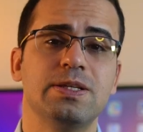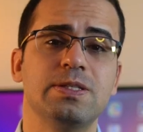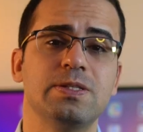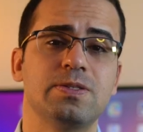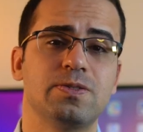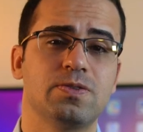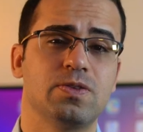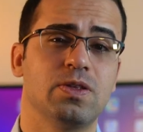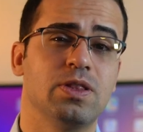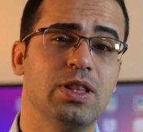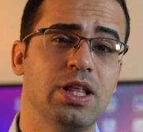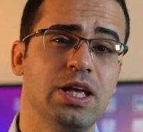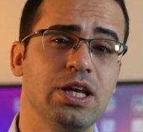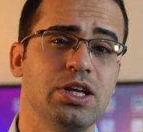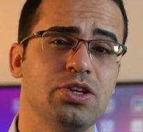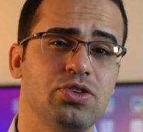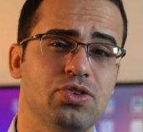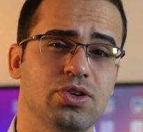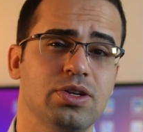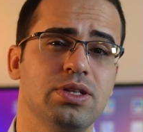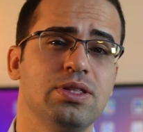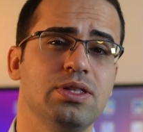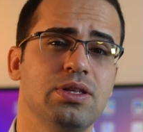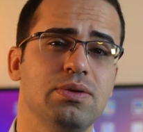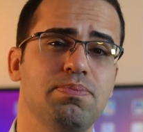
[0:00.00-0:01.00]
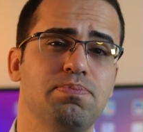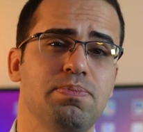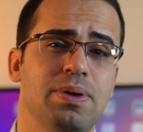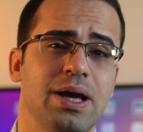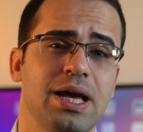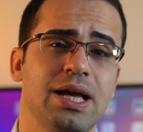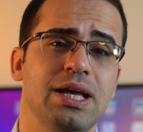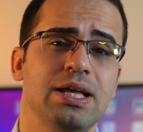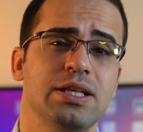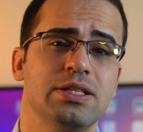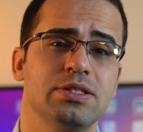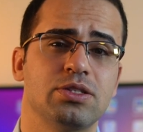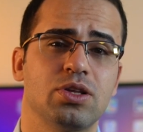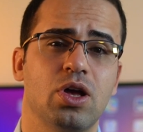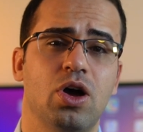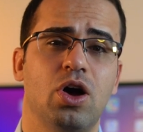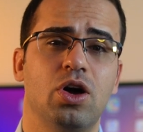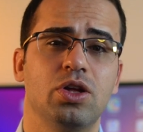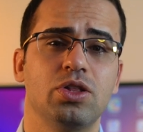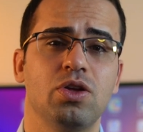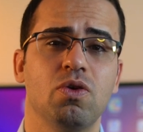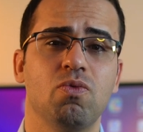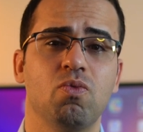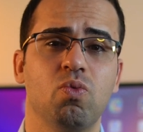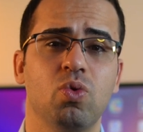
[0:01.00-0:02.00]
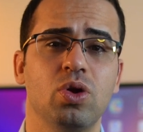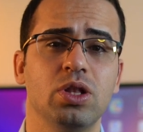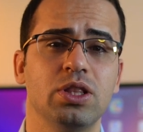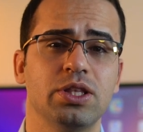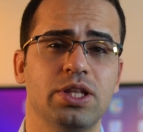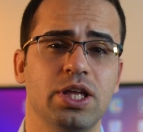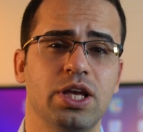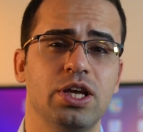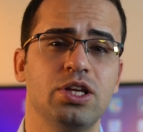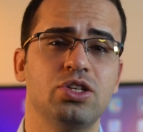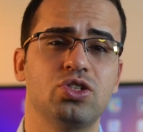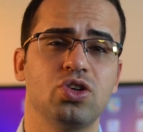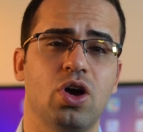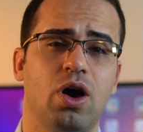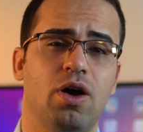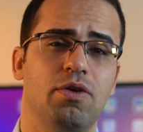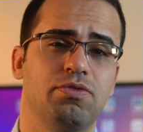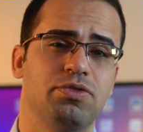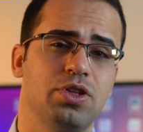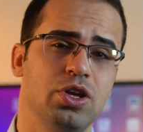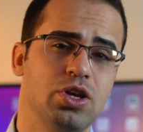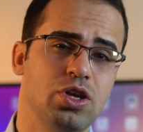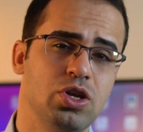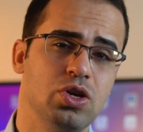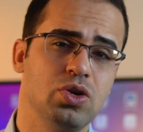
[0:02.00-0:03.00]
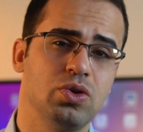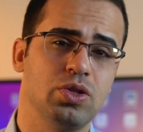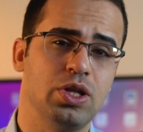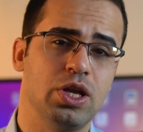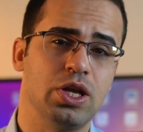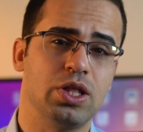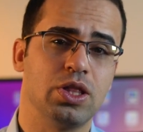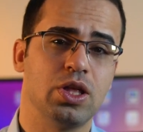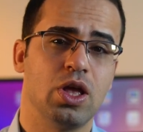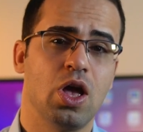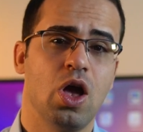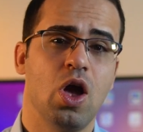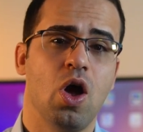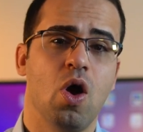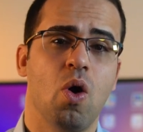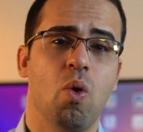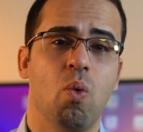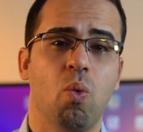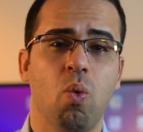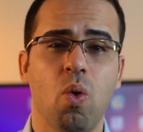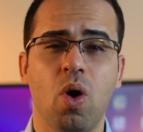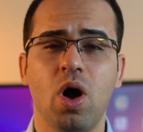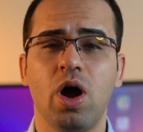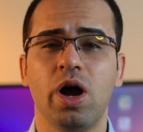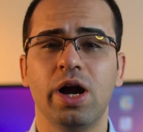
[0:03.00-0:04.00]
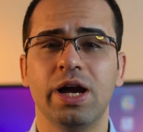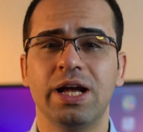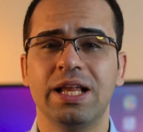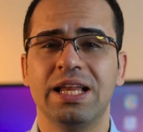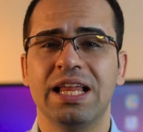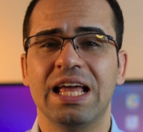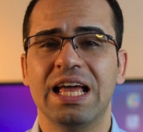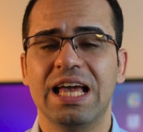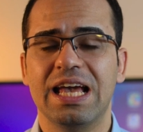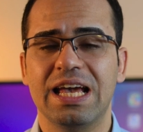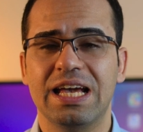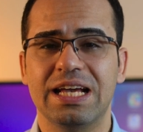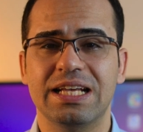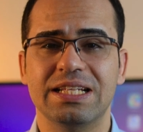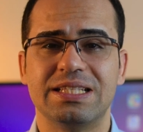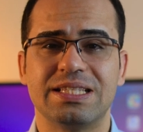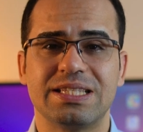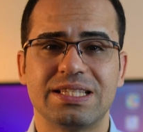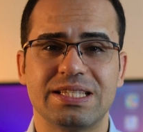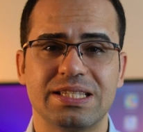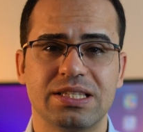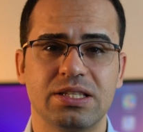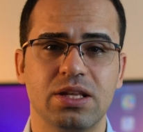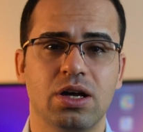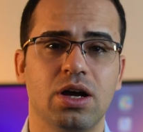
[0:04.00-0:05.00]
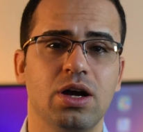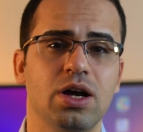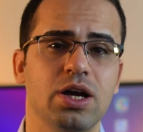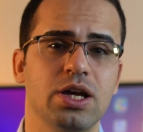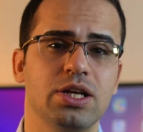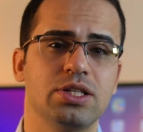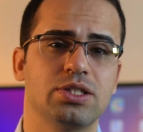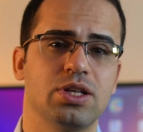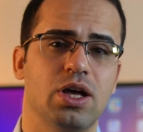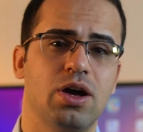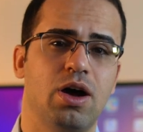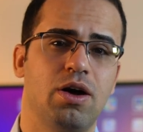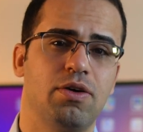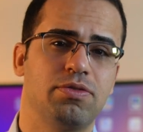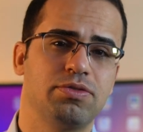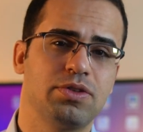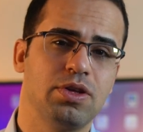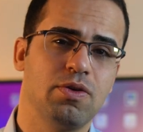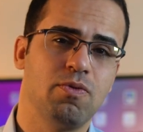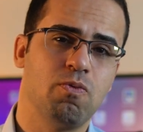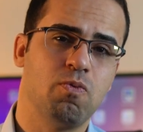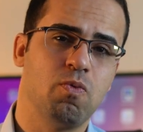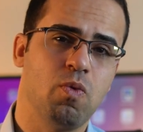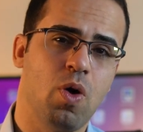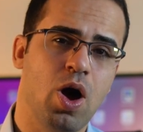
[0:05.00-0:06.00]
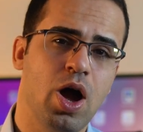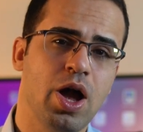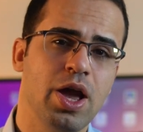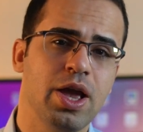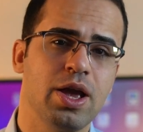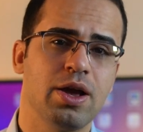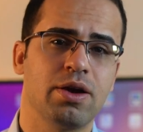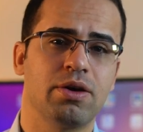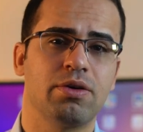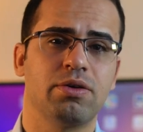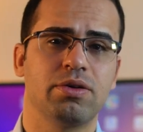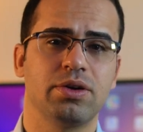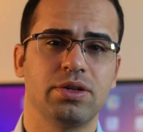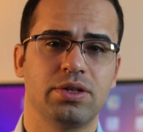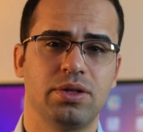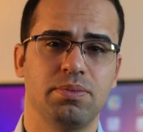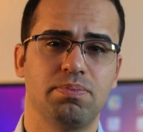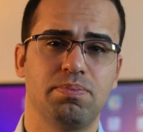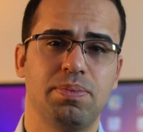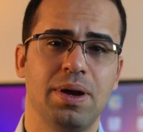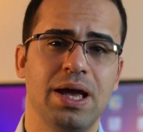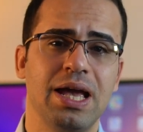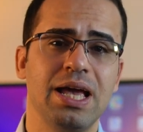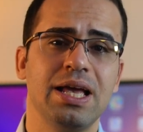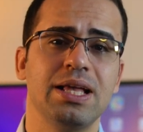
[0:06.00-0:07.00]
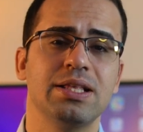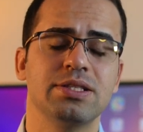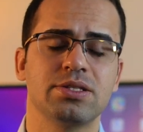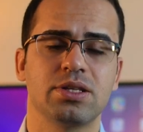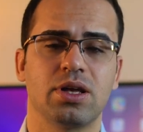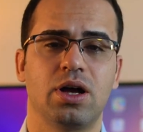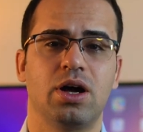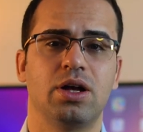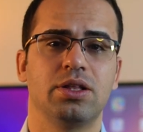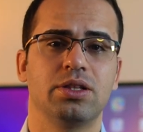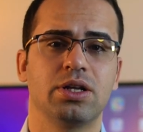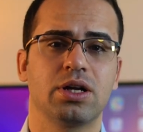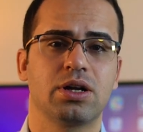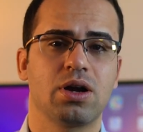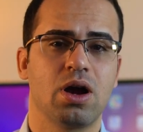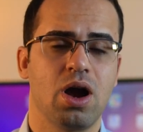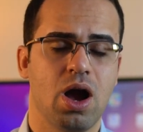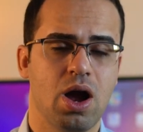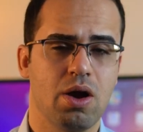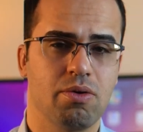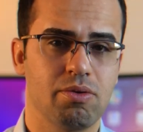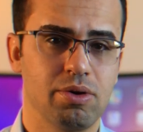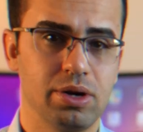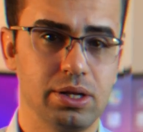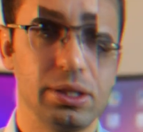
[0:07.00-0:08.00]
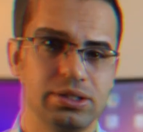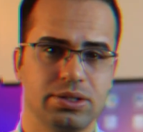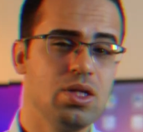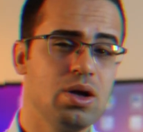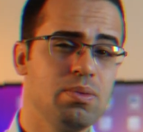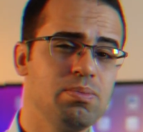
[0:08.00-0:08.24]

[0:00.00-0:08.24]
Insulation depends on the voltage of the unit, while its size of the wire depends on the current.